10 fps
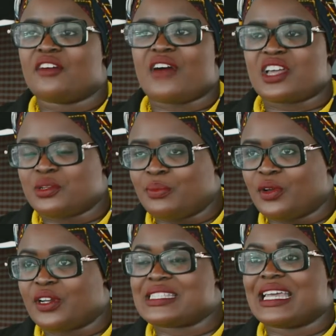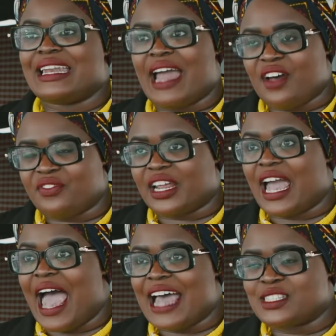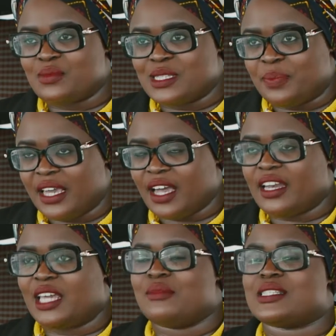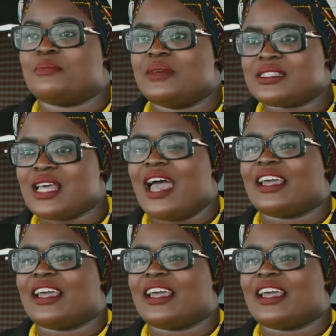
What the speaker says: fashion bloggers in Africa as we speak, her name is Miss